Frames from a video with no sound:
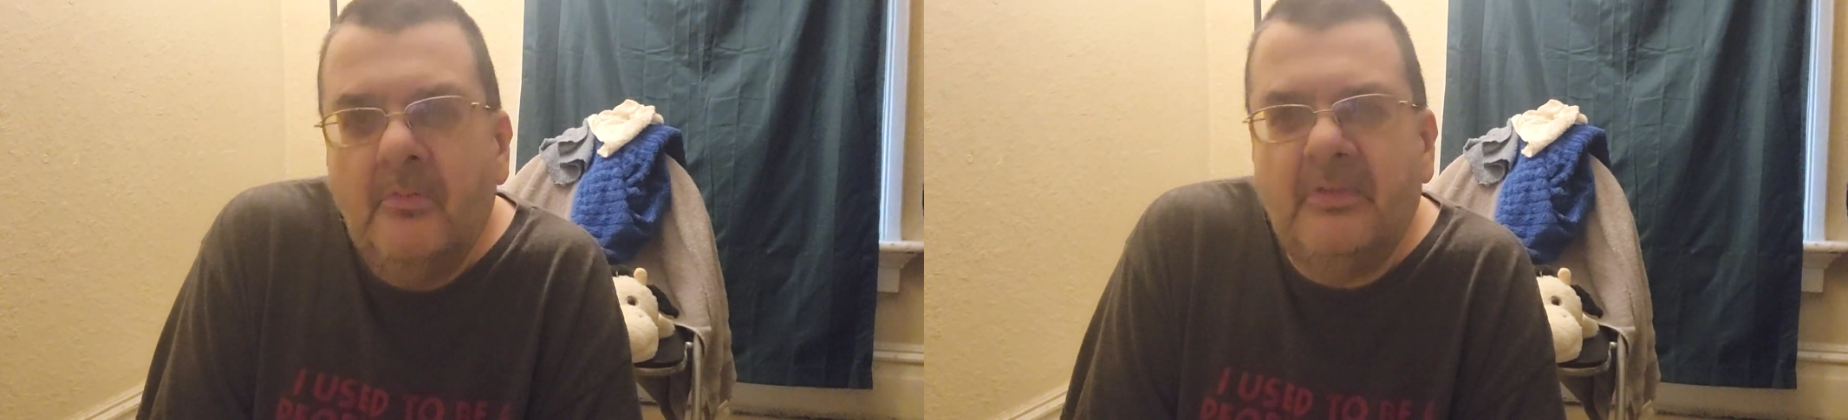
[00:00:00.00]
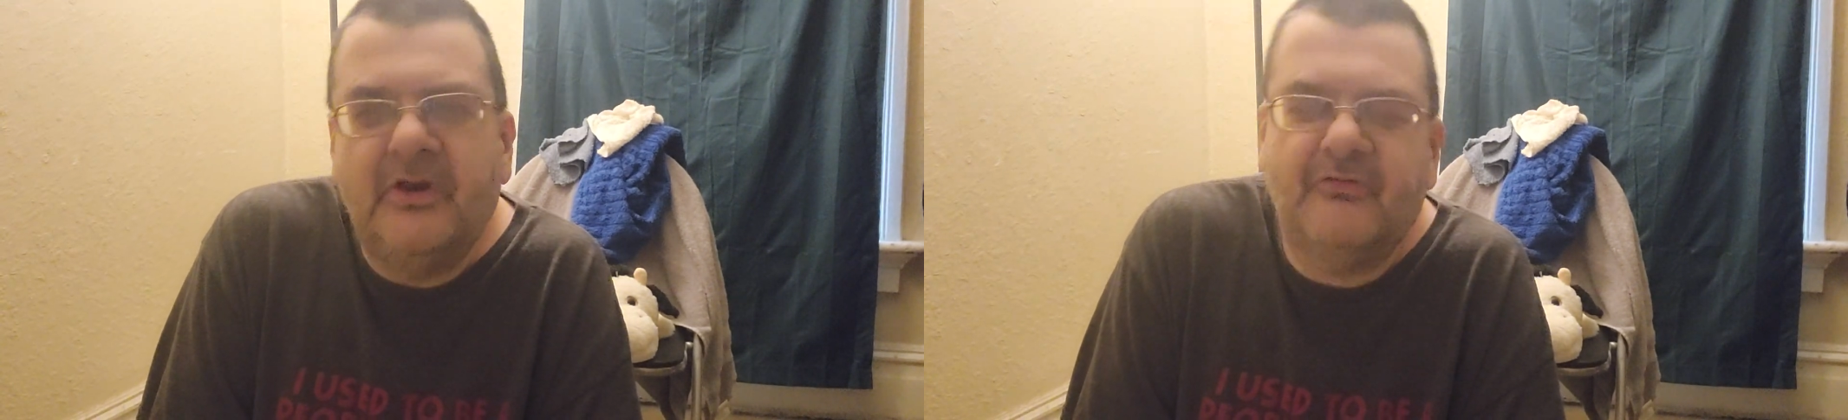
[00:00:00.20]

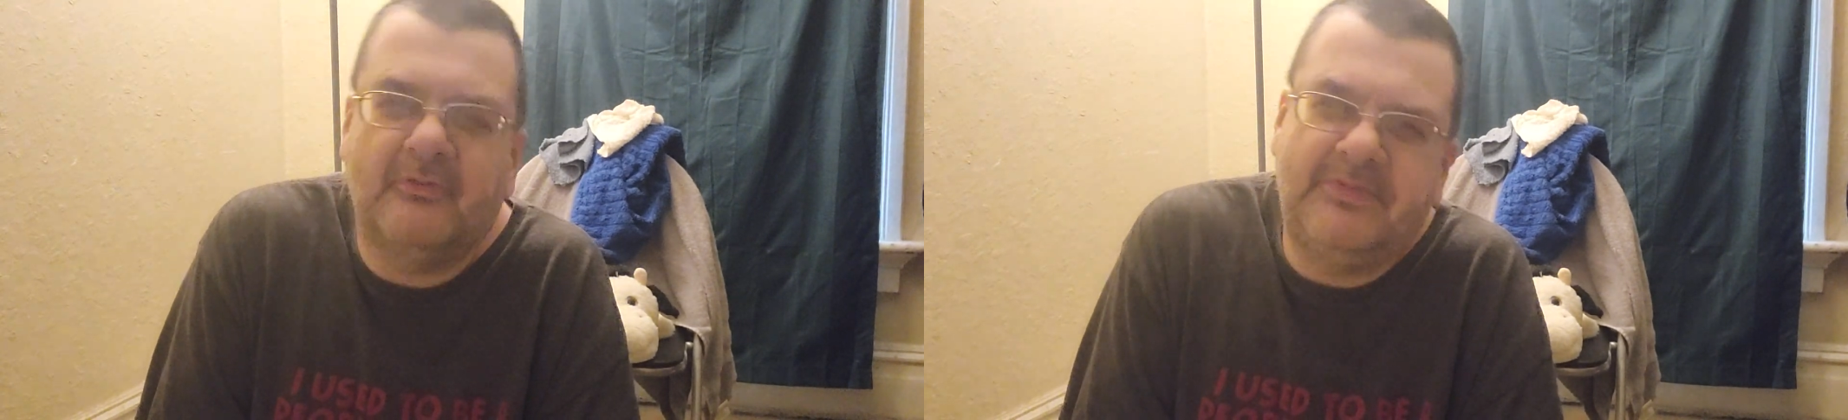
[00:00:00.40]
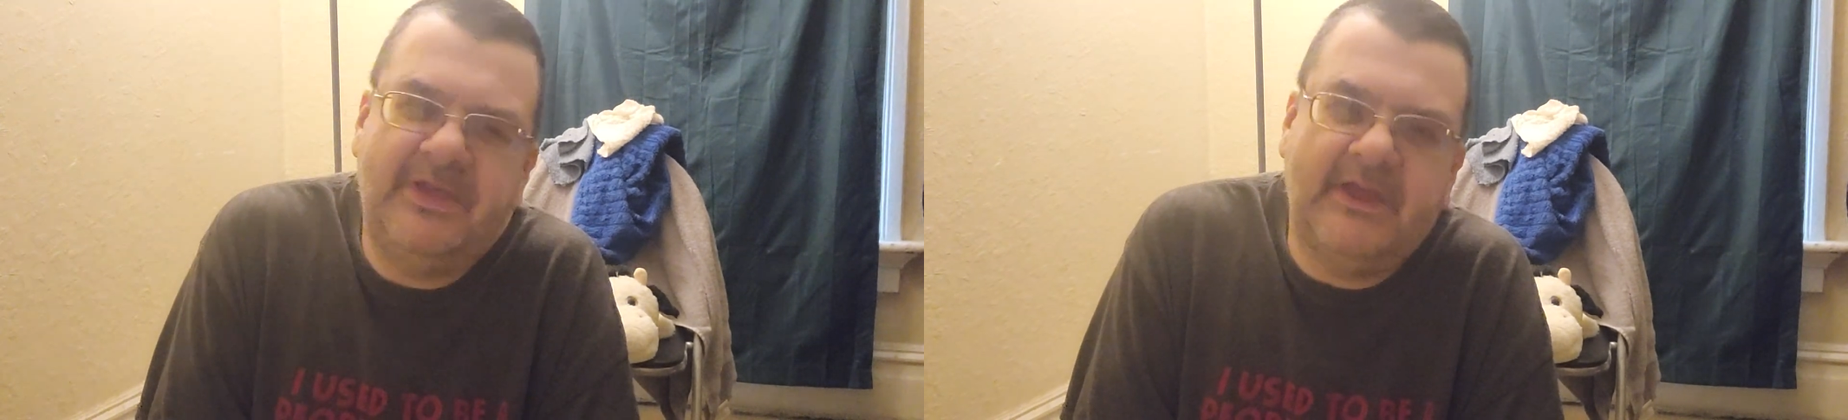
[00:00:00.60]
But as
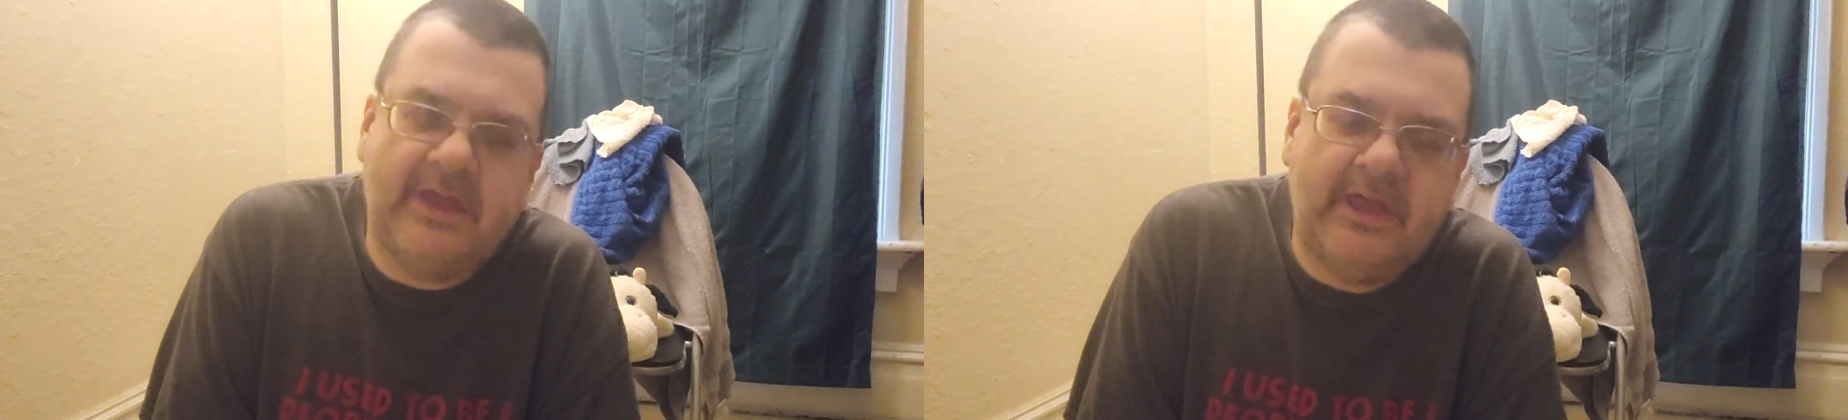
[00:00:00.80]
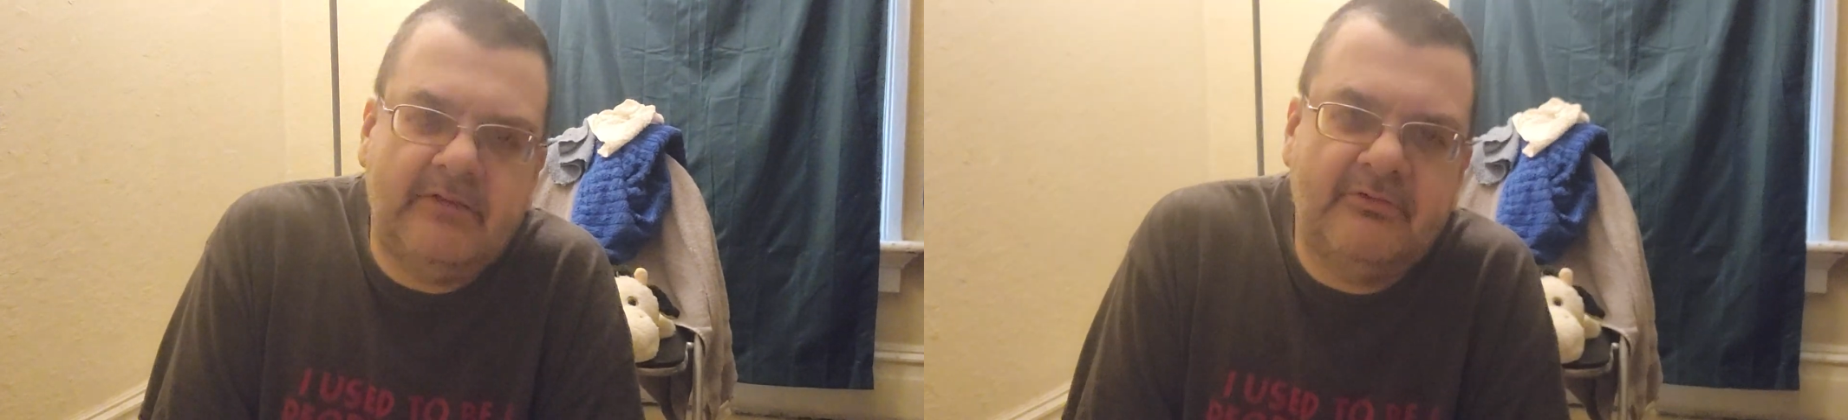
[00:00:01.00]
for being
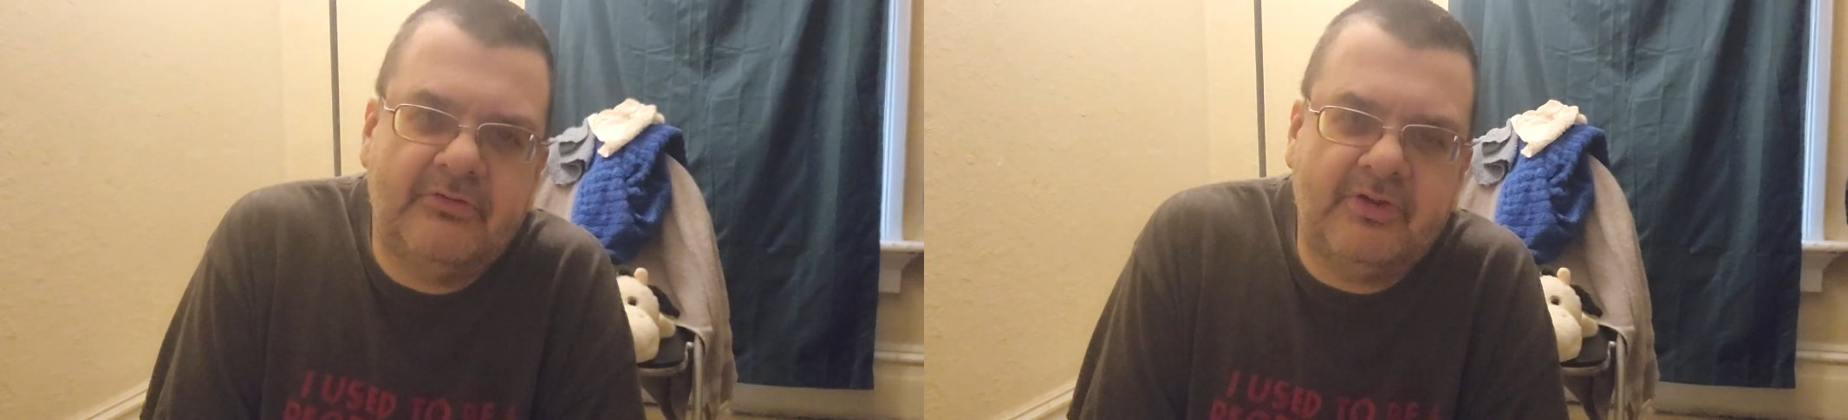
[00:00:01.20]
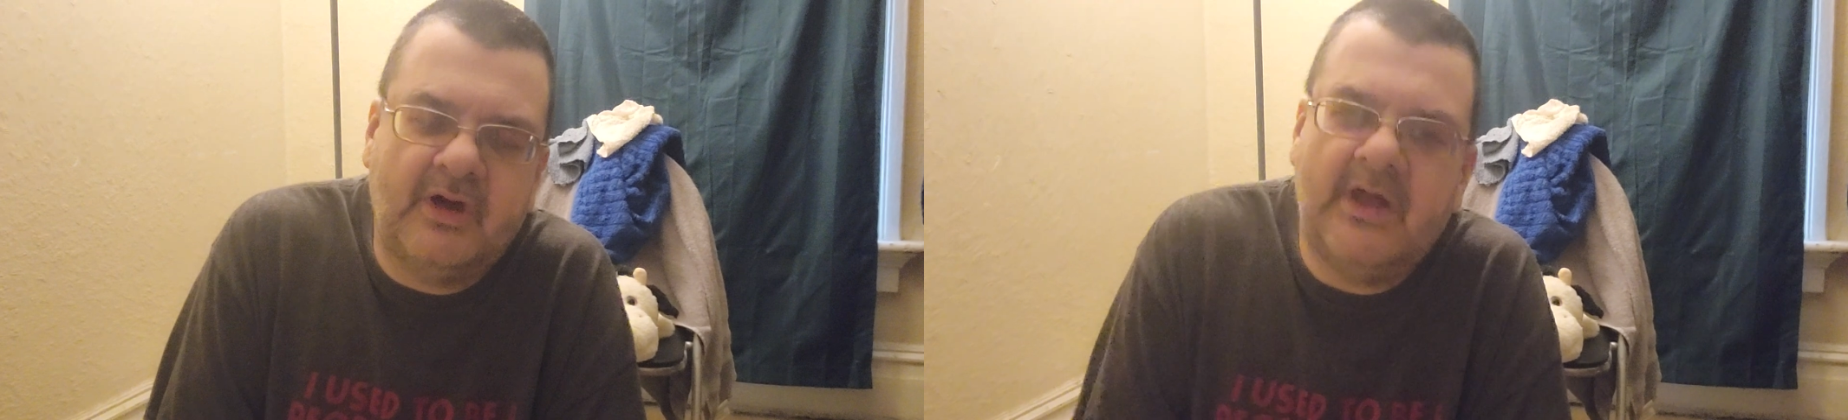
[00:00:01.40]
ahead of
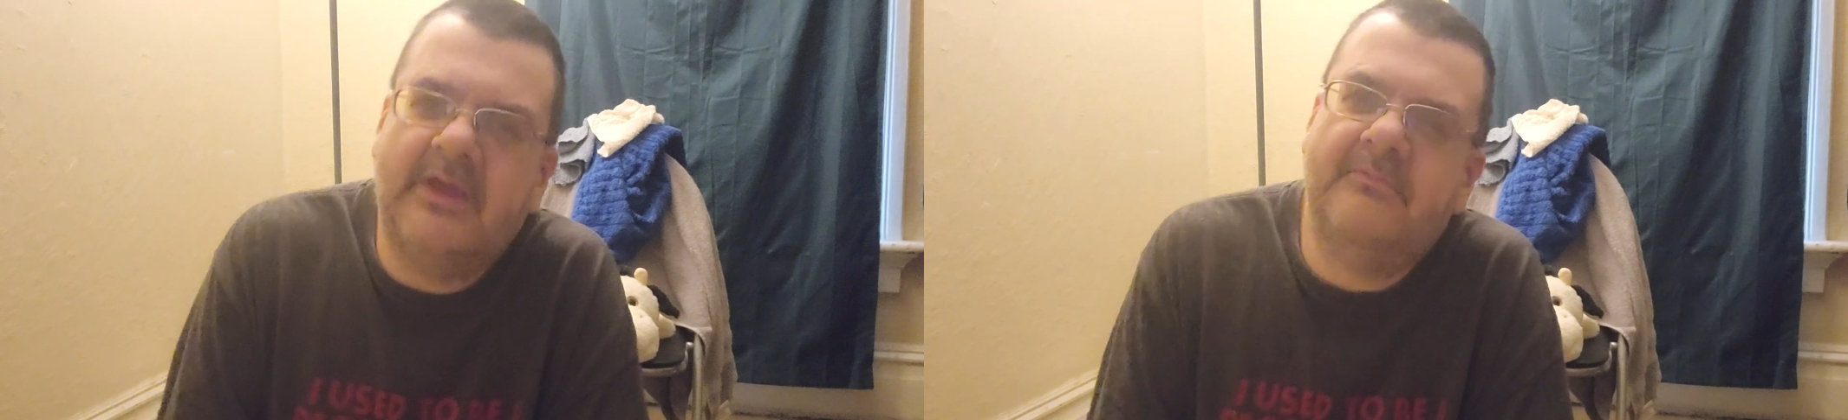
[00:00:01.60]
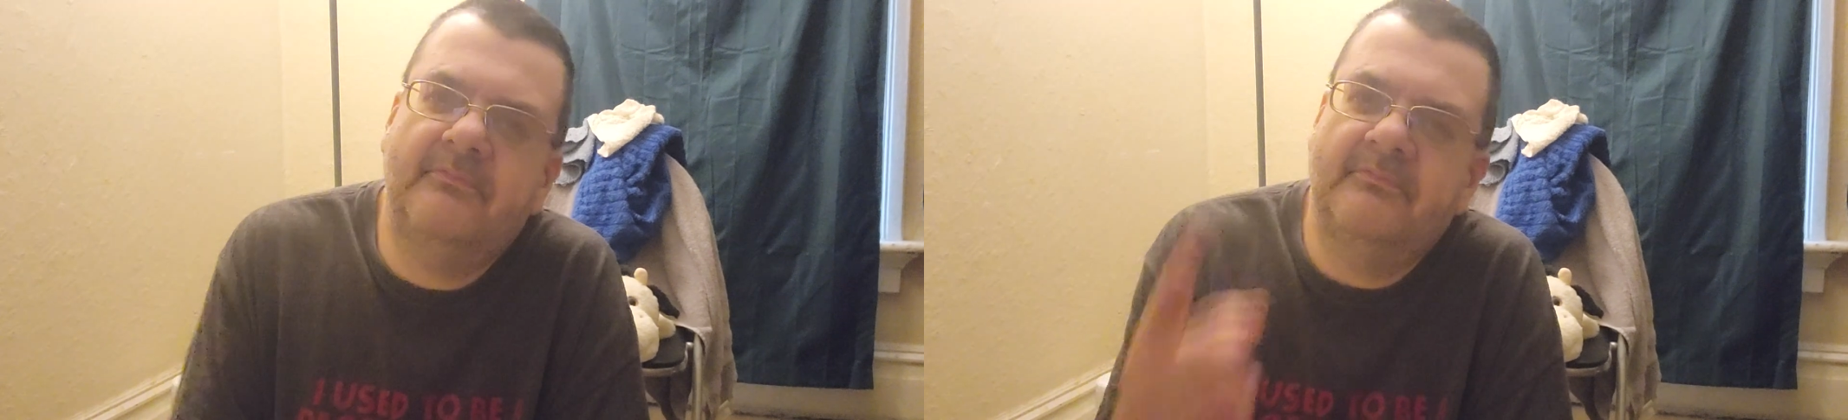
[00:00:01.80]
his
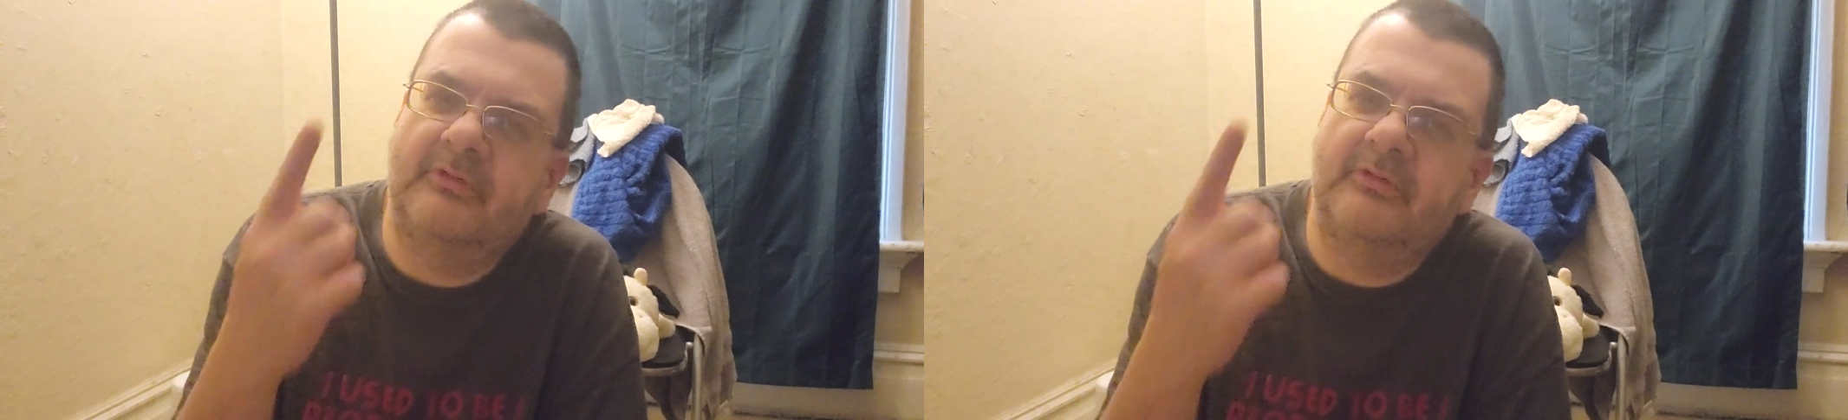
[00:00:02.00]
time